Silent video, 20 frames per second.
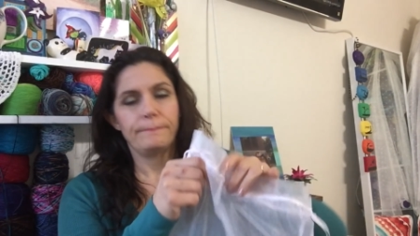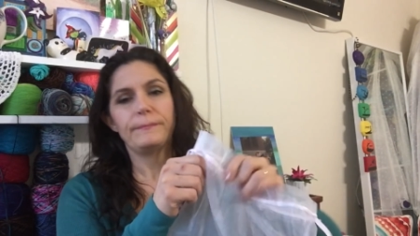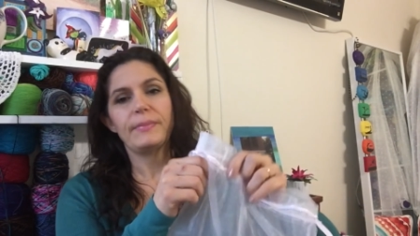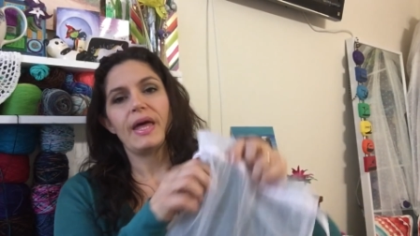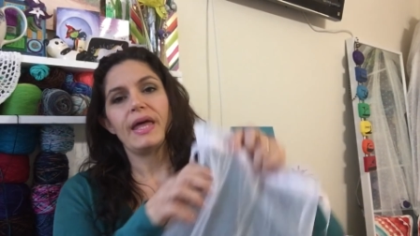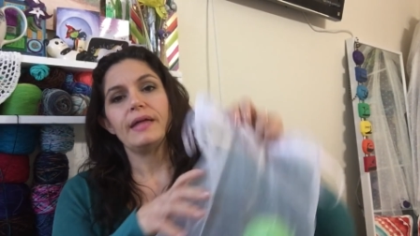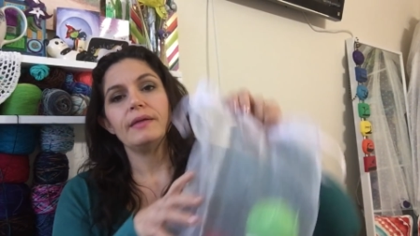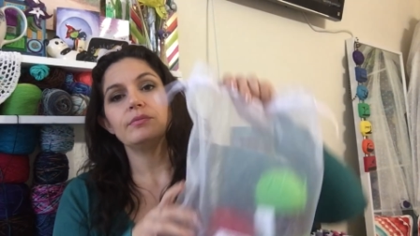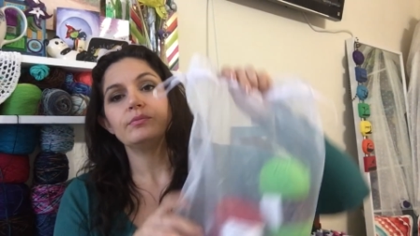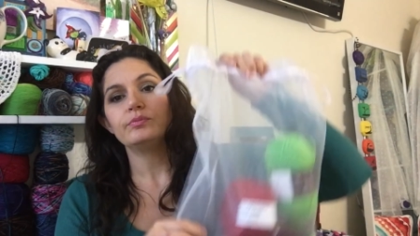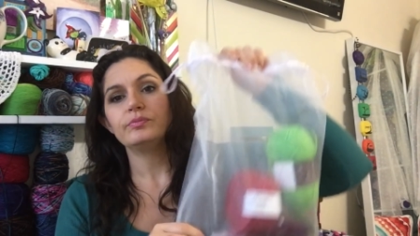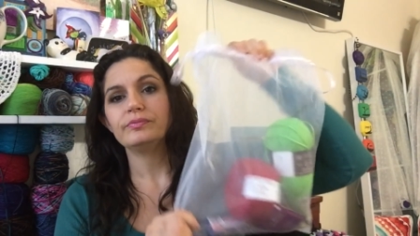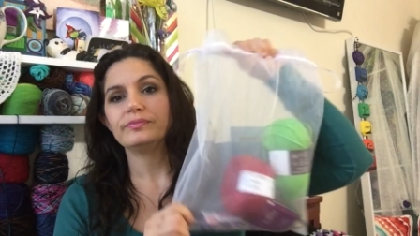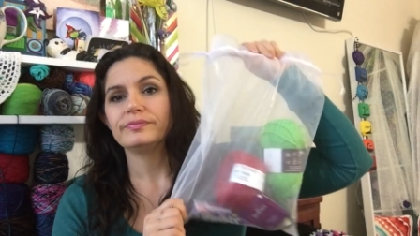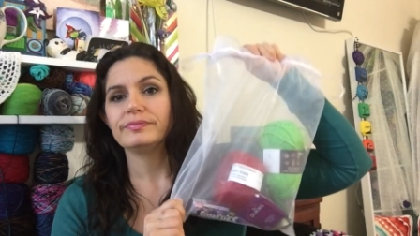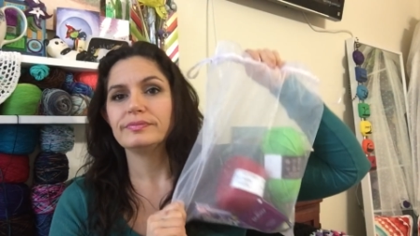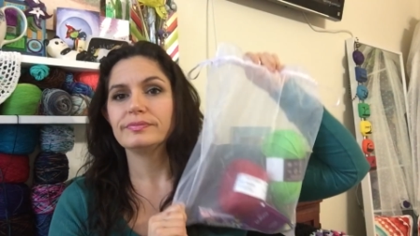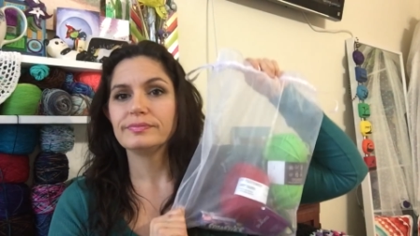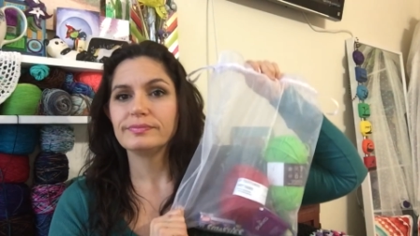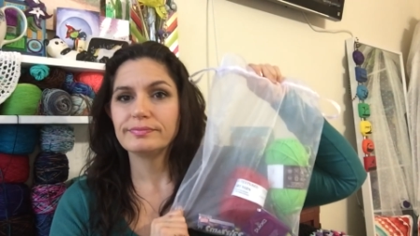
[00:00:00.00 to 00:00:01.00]
But
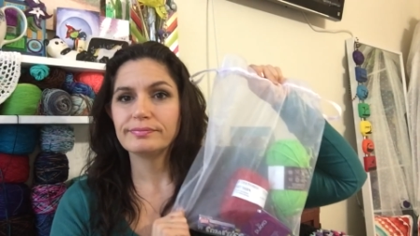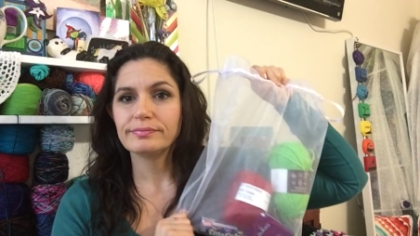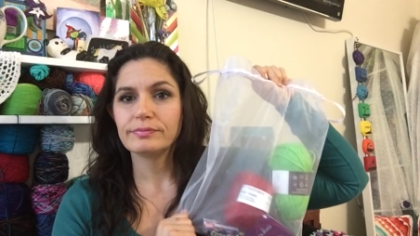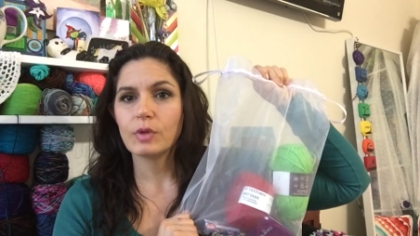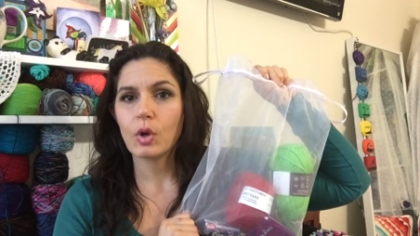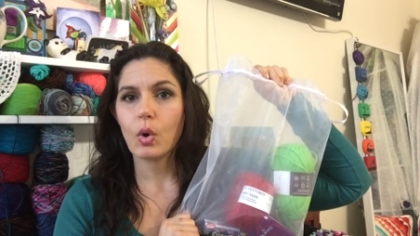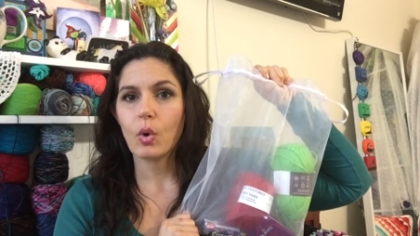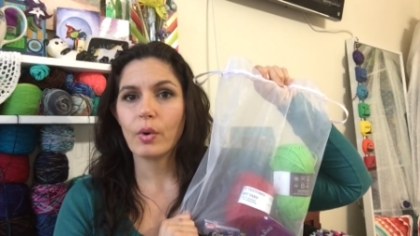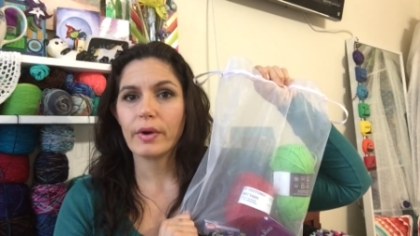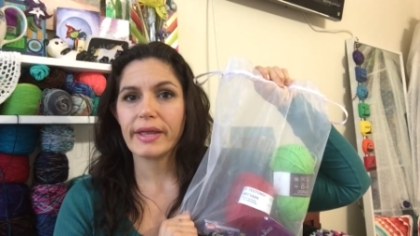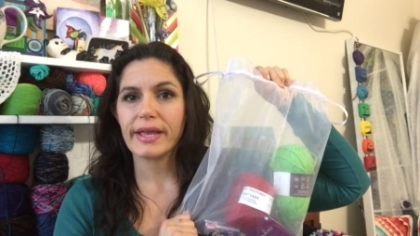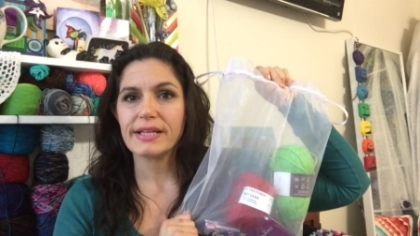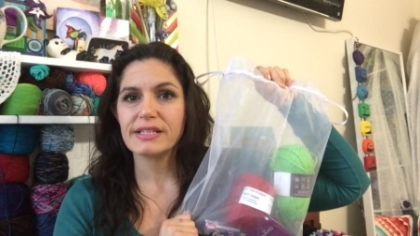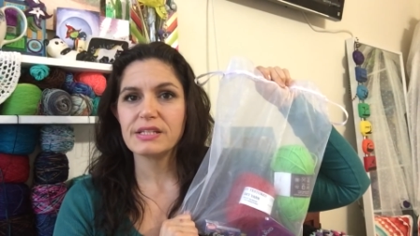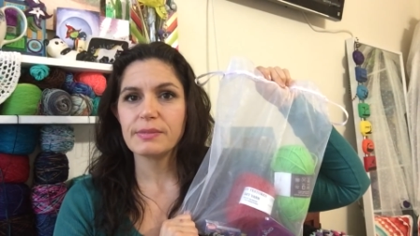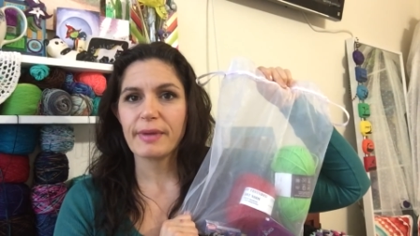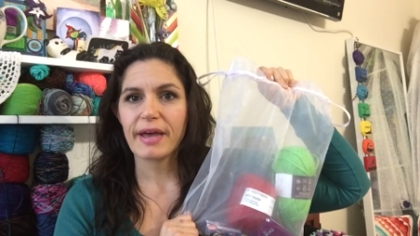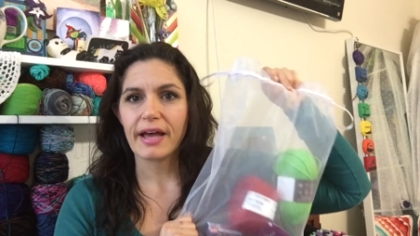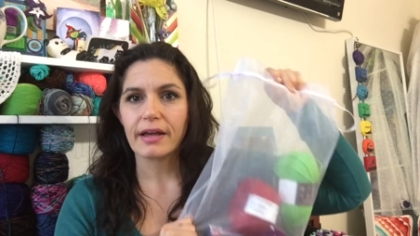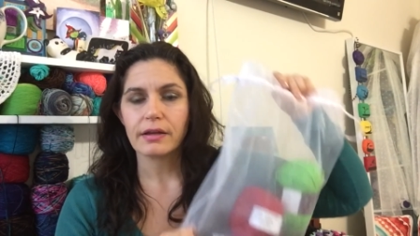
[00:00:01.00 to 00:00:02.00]

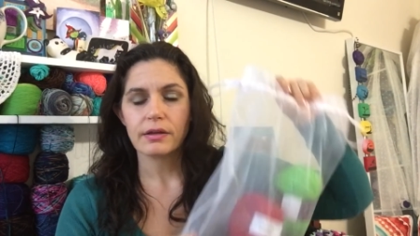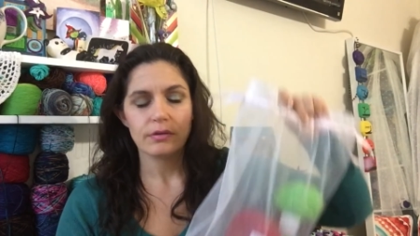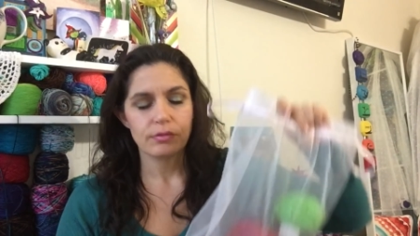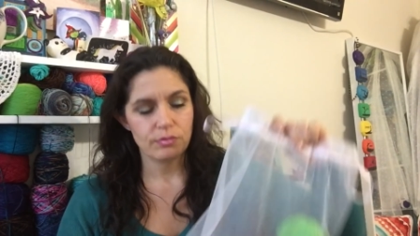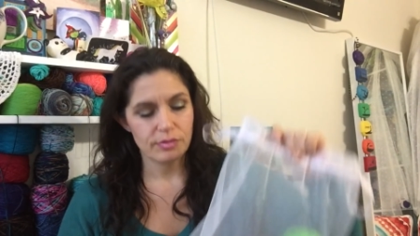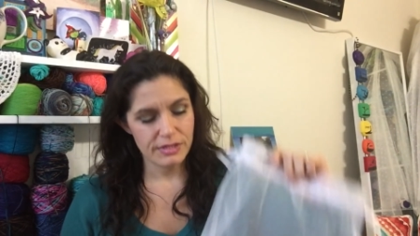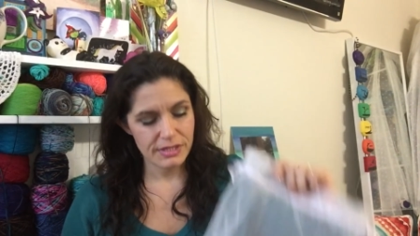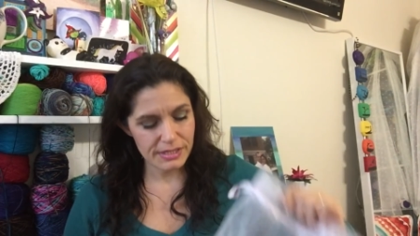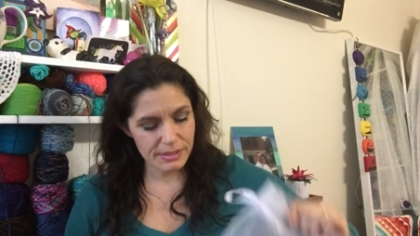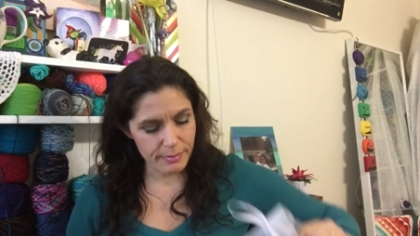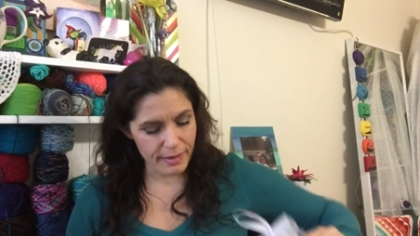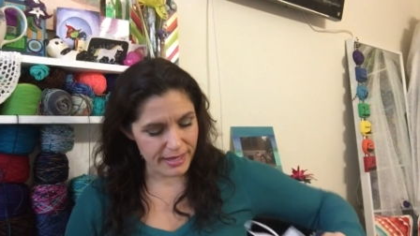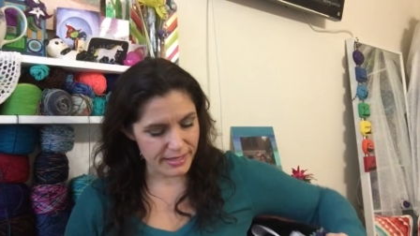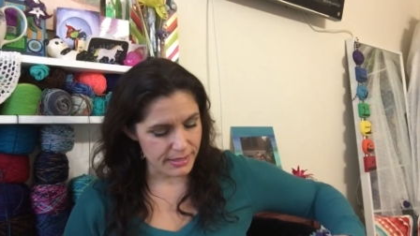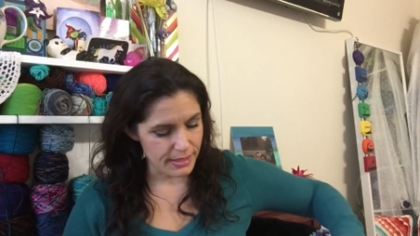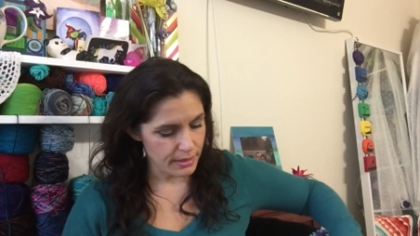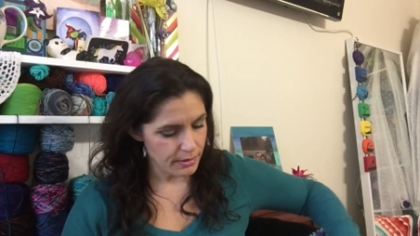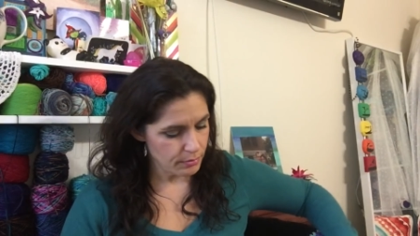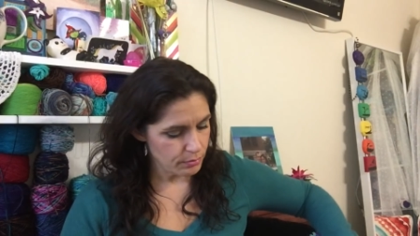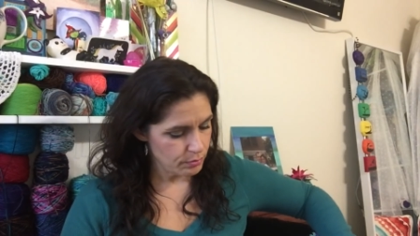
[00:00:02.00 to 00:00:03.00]
organza bag, which is
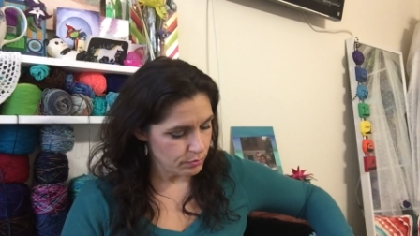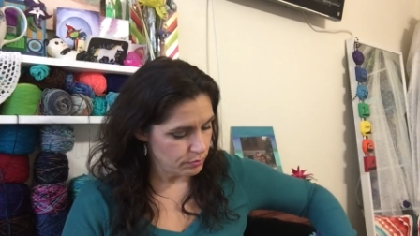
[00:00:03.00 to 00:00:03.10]
amazing.